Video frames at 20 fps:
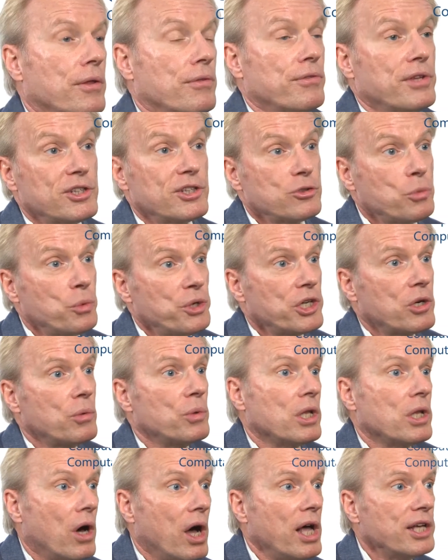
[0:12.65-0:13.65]
This week
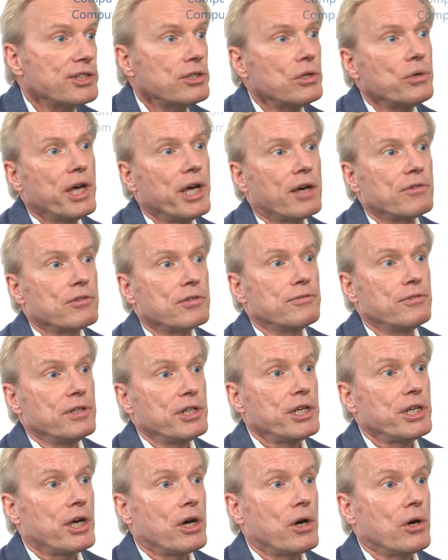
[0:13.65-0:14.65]
we'll also have a
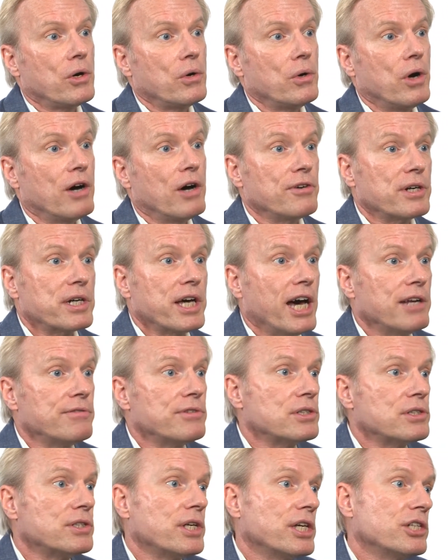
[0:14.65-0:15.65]
video of a
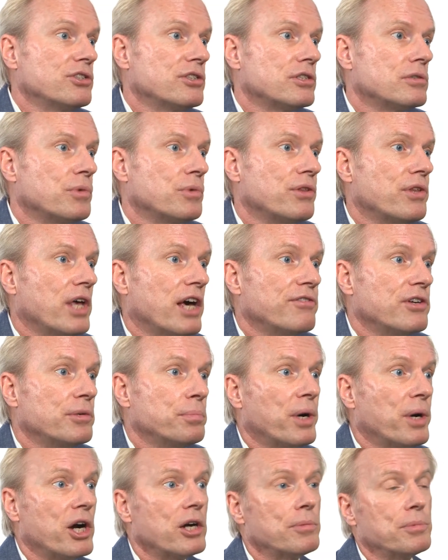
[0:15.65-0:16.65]
conversation with Evan
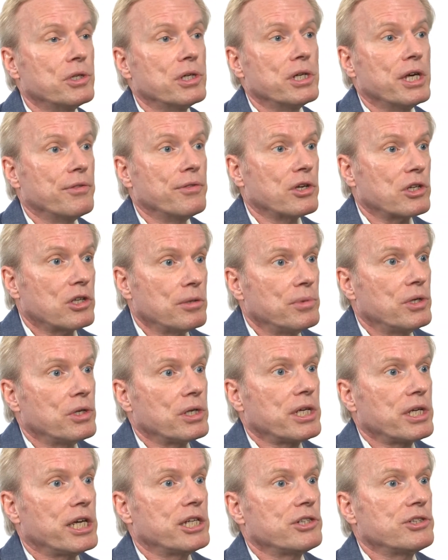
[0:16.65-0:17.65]
Barba in the
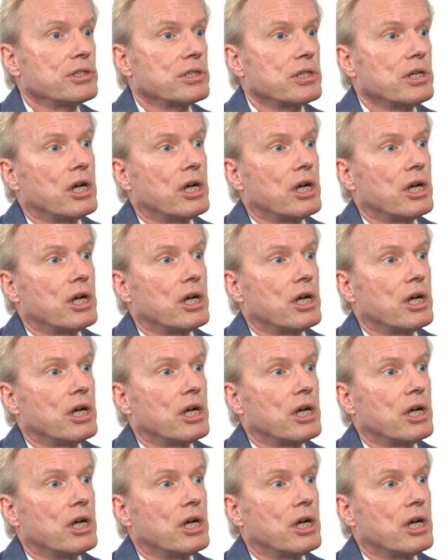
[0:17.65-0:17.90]
Communication,